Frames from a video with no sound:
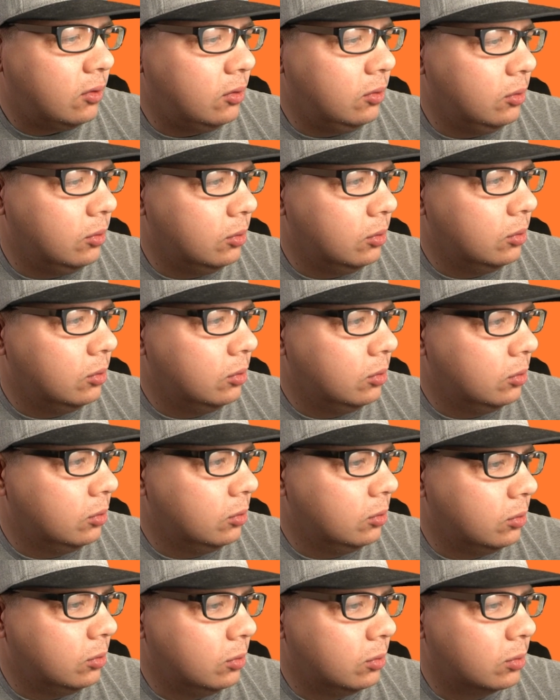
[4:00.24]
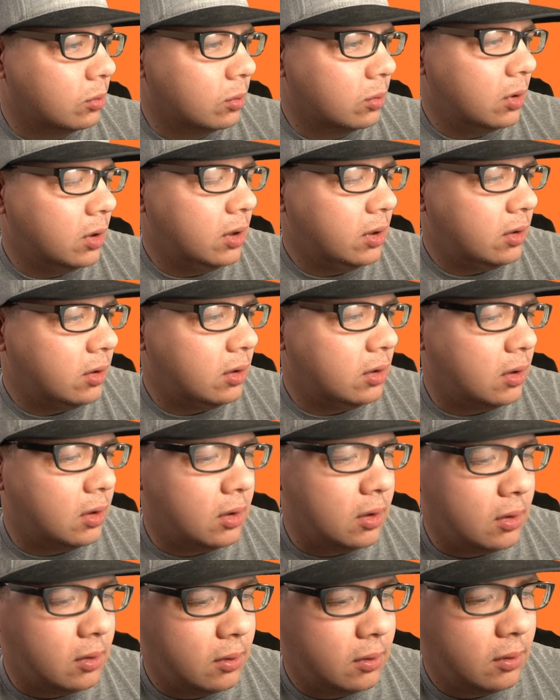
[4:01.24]
To right
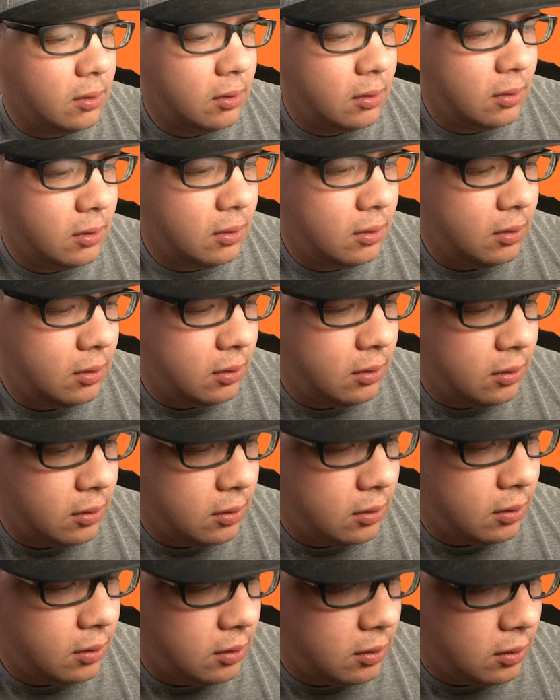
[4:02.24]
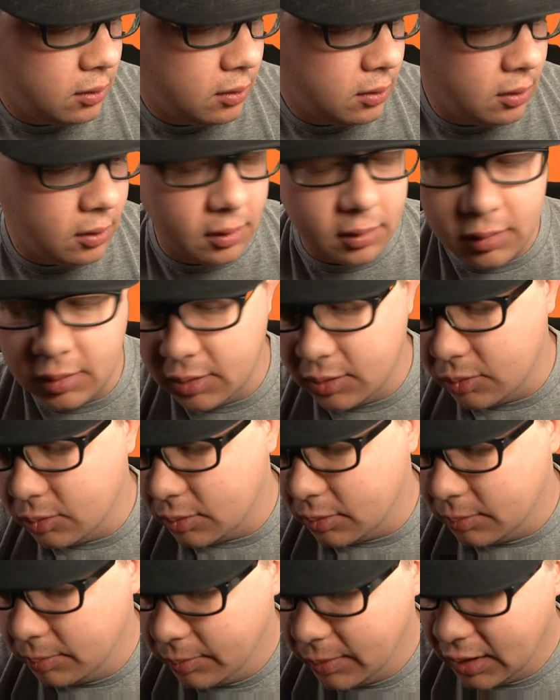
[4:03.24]
there. Alright,
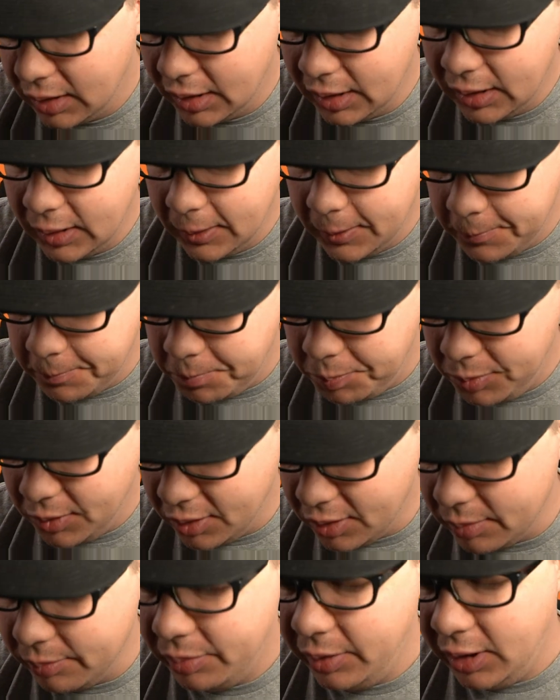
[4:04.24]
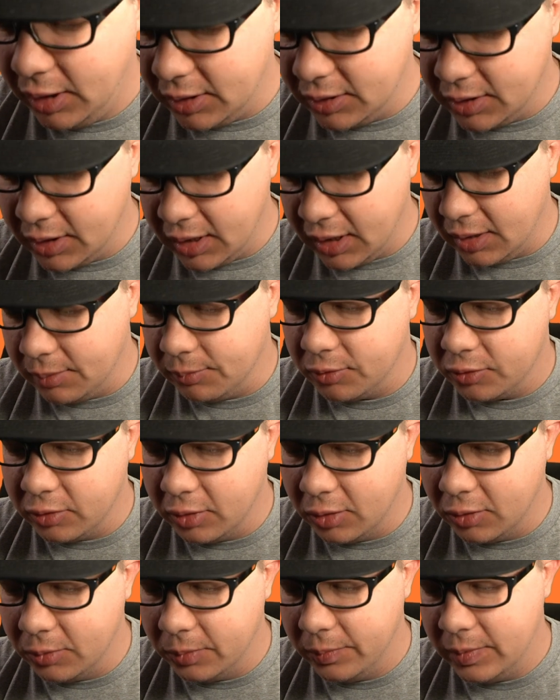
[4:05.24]
cool. Alright, back in the game.
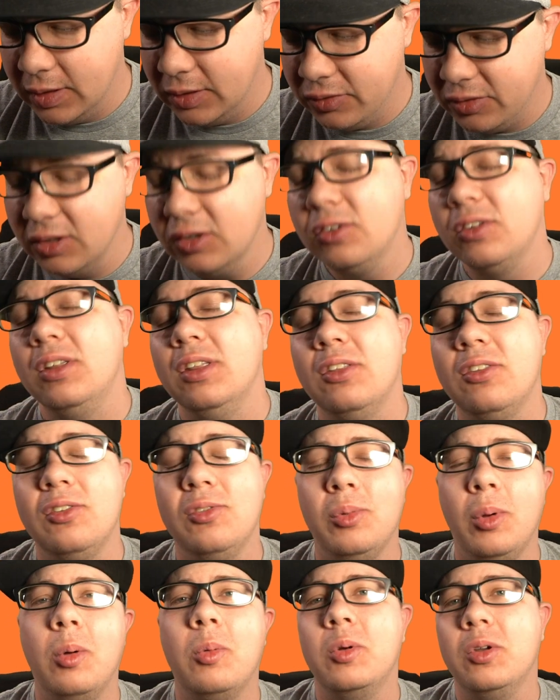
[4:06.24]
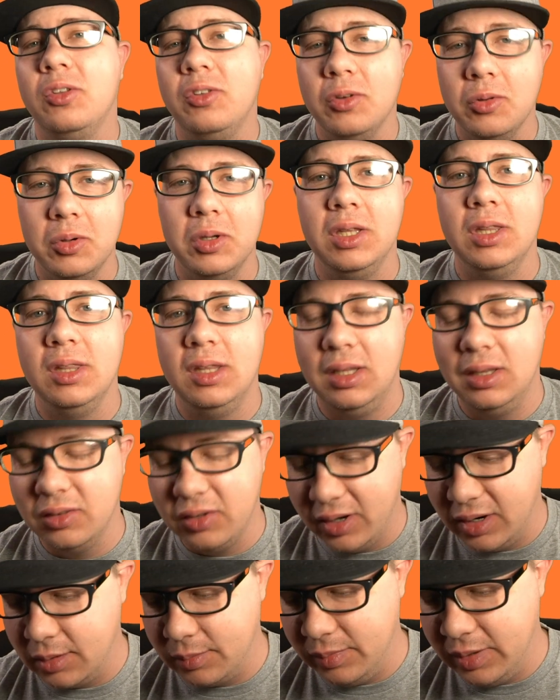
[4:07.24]
So, essentially, this is what we're doing the
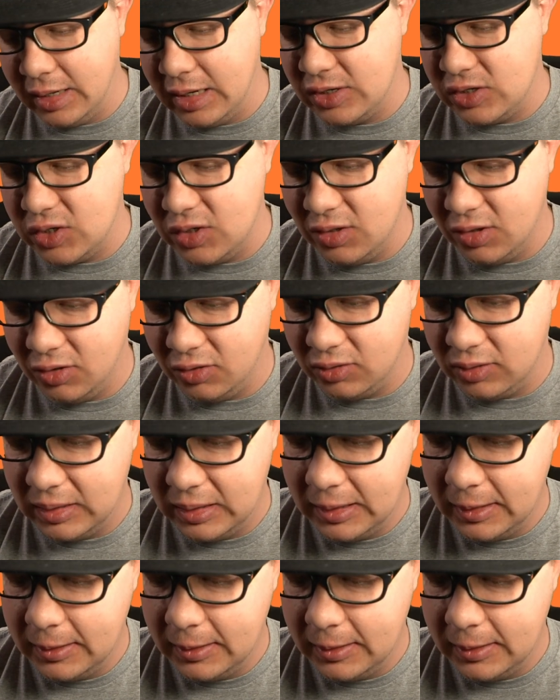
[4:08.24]
entire match, is